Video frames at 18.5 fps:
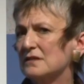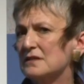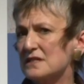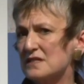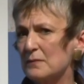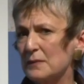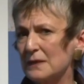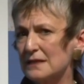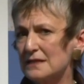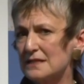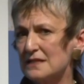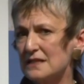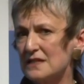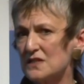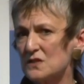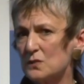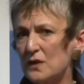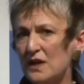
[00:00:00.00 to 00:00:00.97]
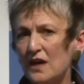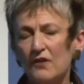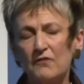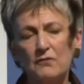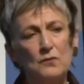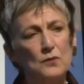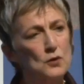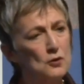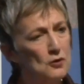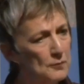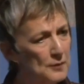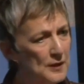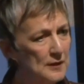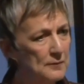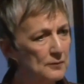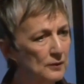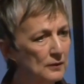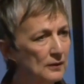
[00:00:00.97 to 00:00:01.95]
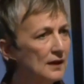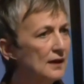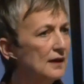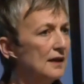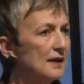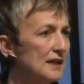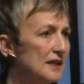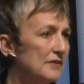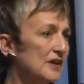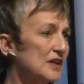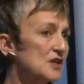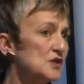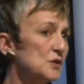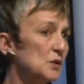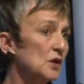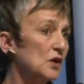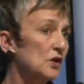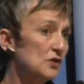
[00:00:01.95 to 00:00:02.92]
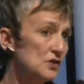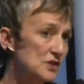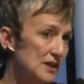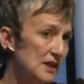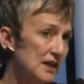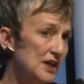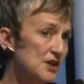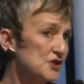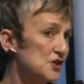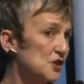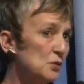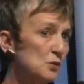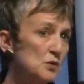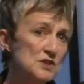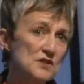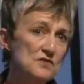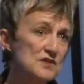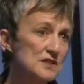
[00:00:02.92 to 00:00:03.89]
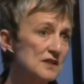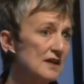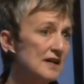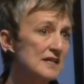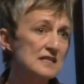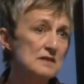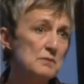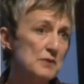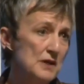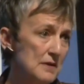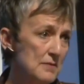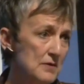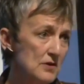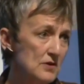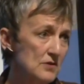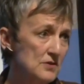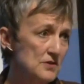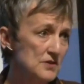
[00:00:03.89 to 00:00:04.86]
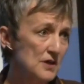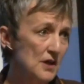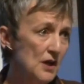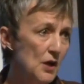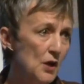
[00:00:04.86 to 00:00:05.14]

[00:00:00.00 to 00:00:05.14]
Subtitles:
disabilities. We have more people living to a good age who would have died in babyhood.